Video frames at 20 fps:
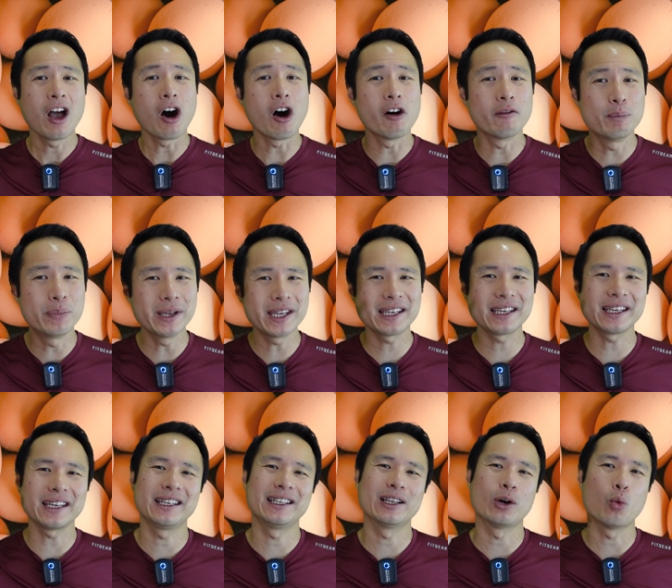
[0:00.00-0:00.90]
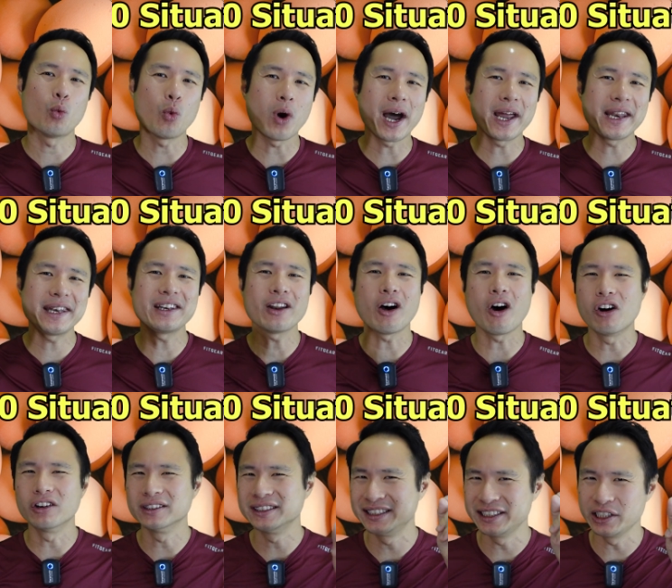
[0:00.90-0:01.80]
of being in a 1
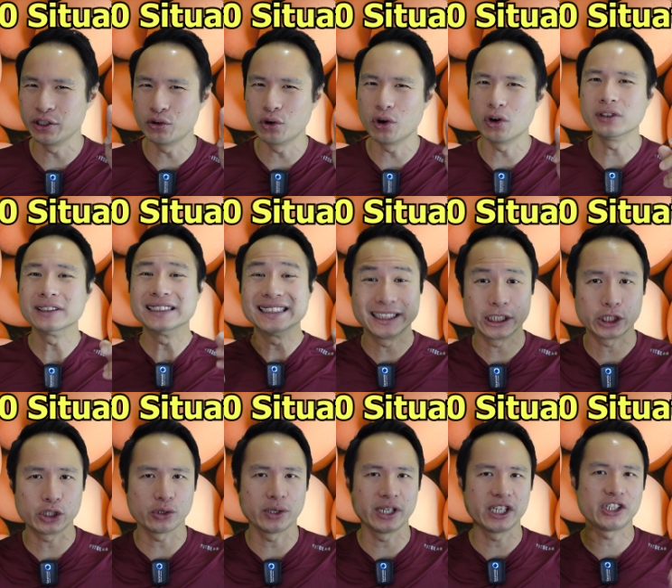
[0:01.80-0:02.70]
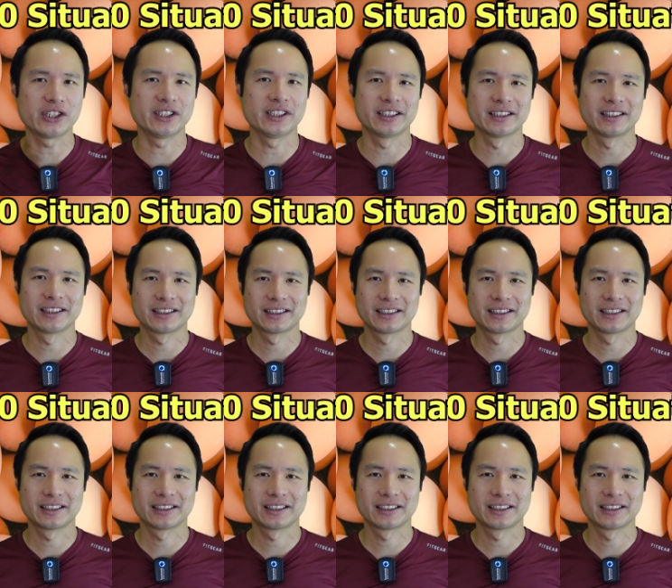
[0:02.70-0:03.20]
or 0 situation.